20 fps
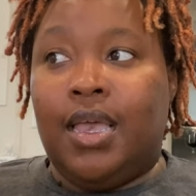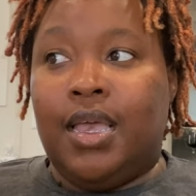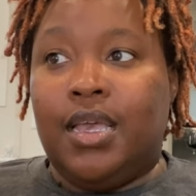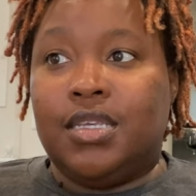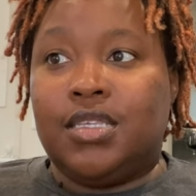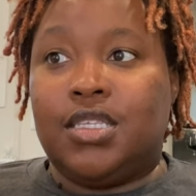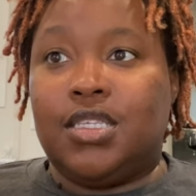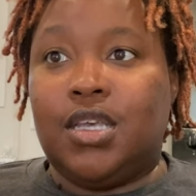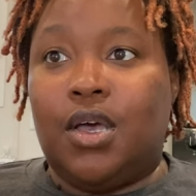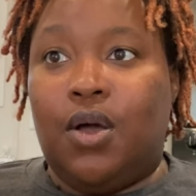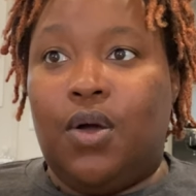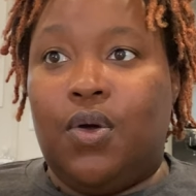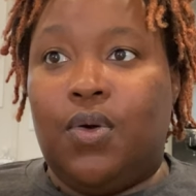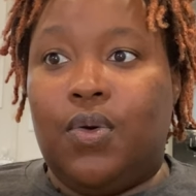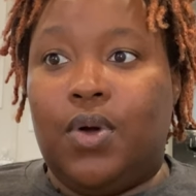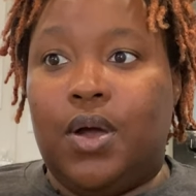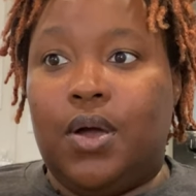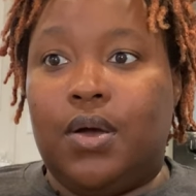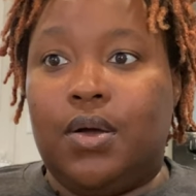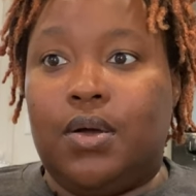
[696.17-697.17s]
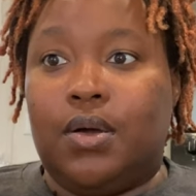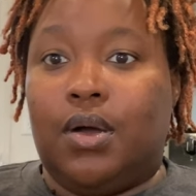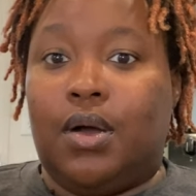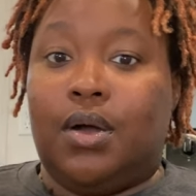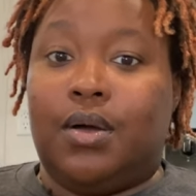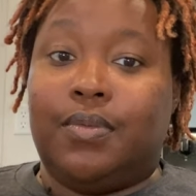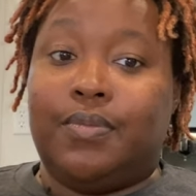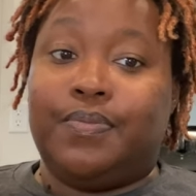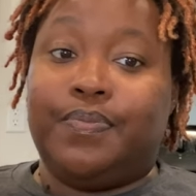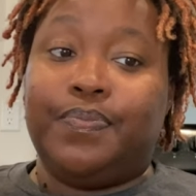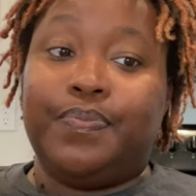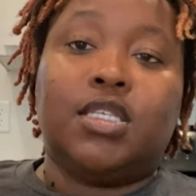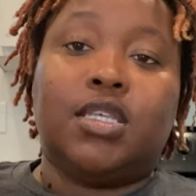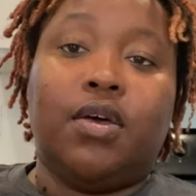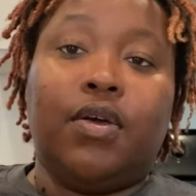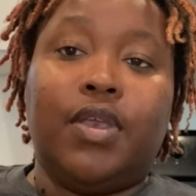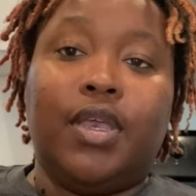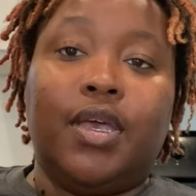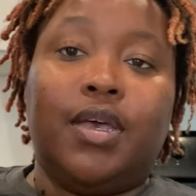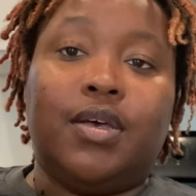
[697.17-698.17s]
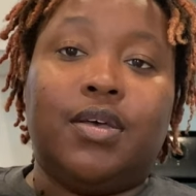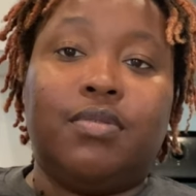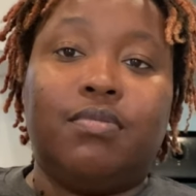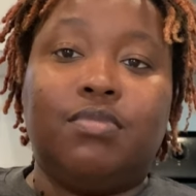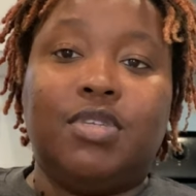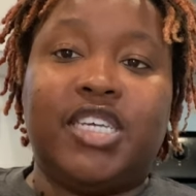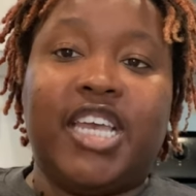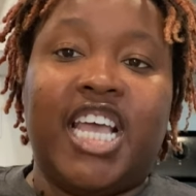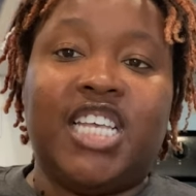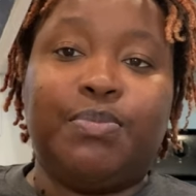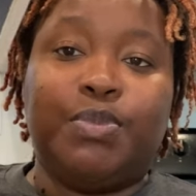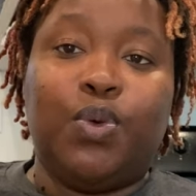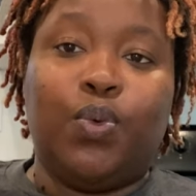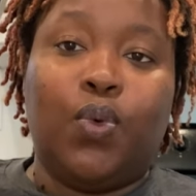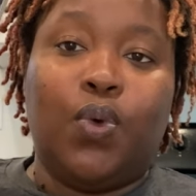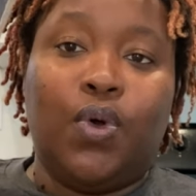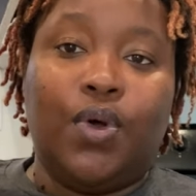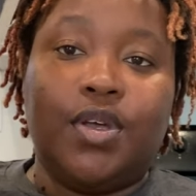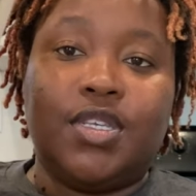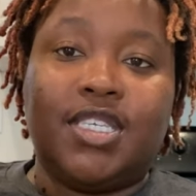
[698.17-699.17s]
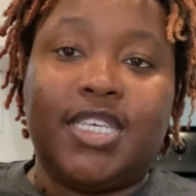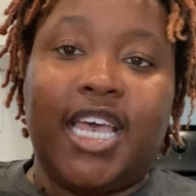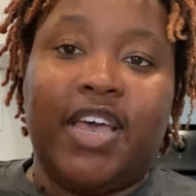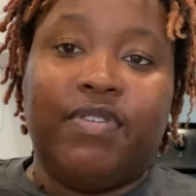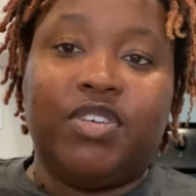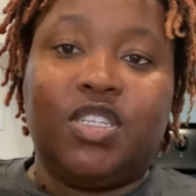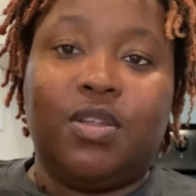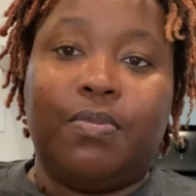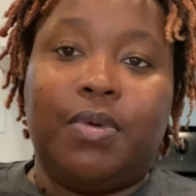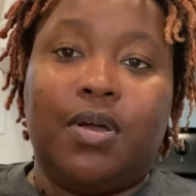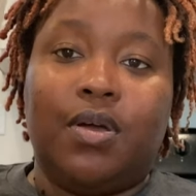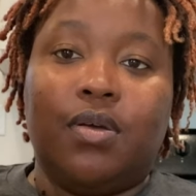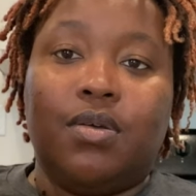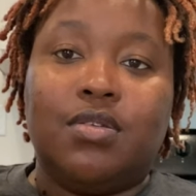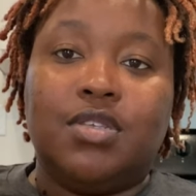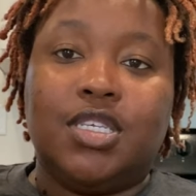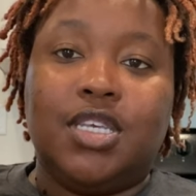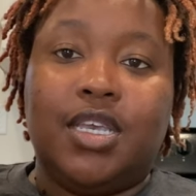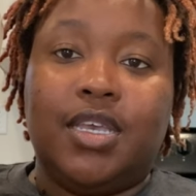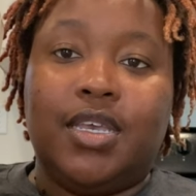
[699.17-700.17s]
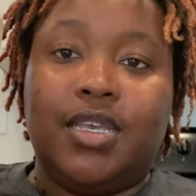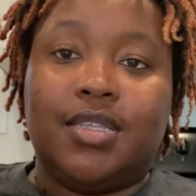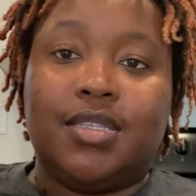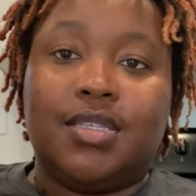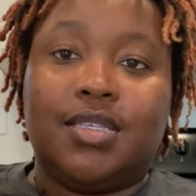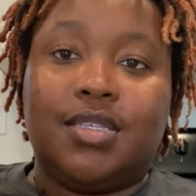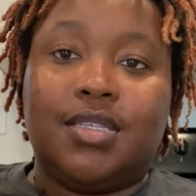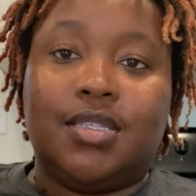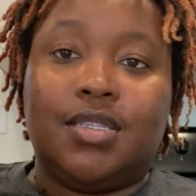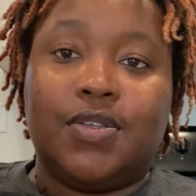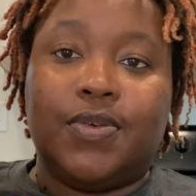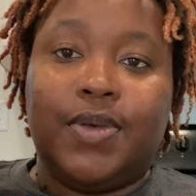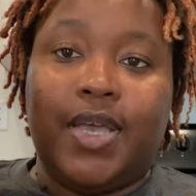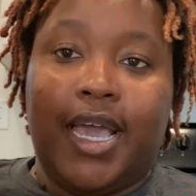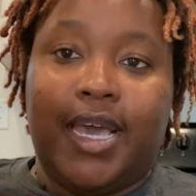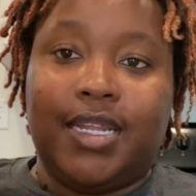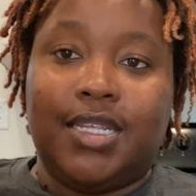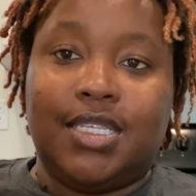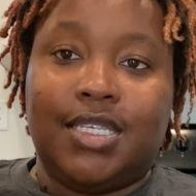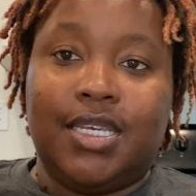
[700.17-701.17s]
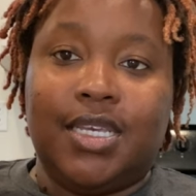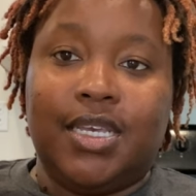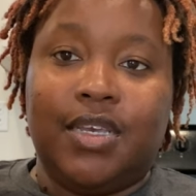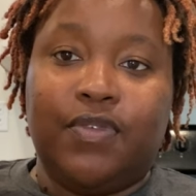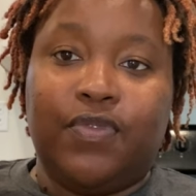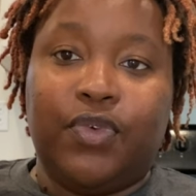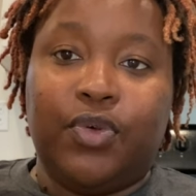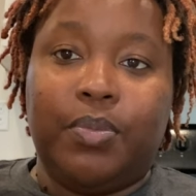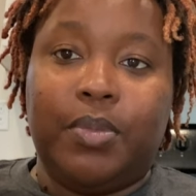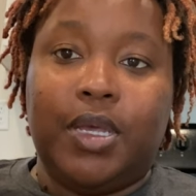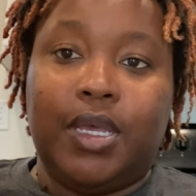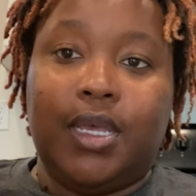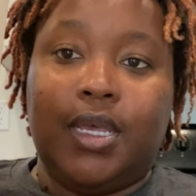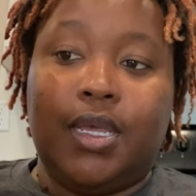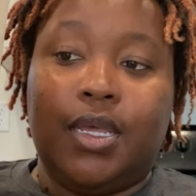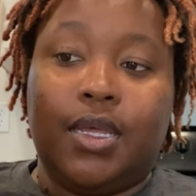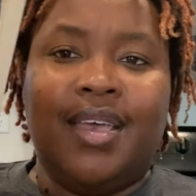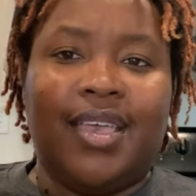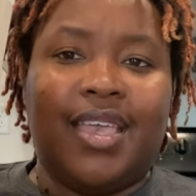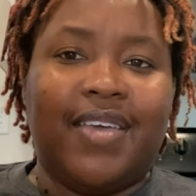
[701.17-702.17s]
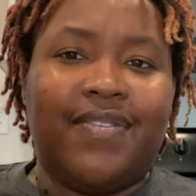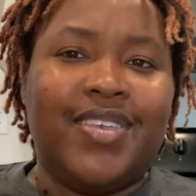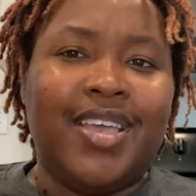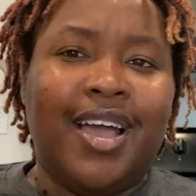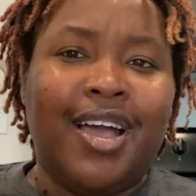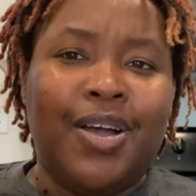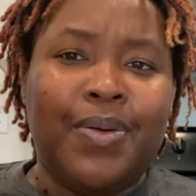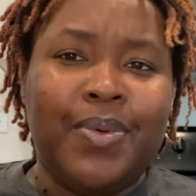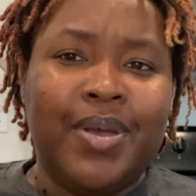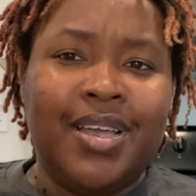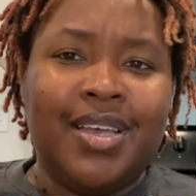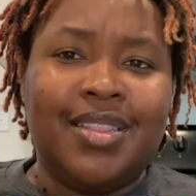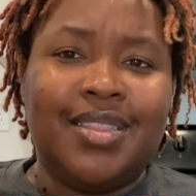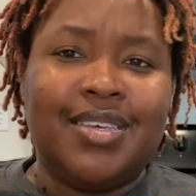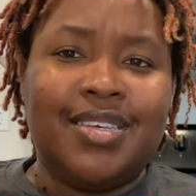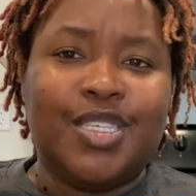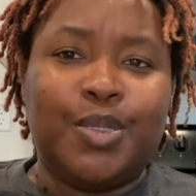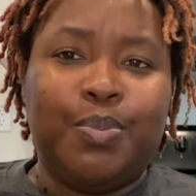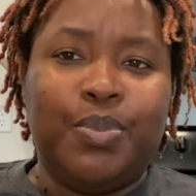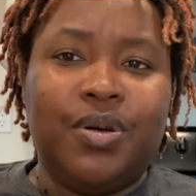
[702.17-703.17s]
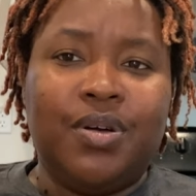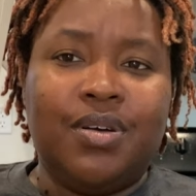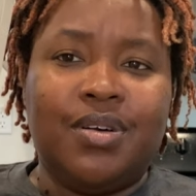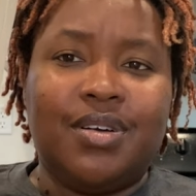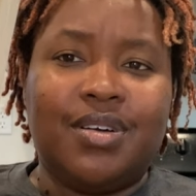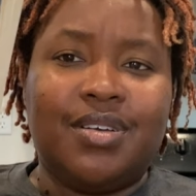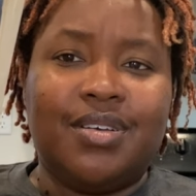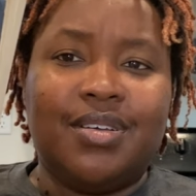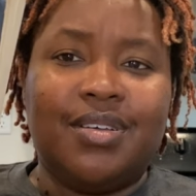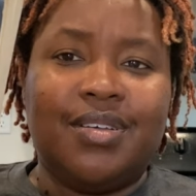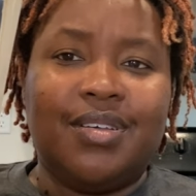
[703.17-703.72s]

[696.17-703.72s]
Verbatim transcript: So, um, so yeah, Jesmyn Ward, Salvage the Bones gets three out of 10 for me. If y'all read this book,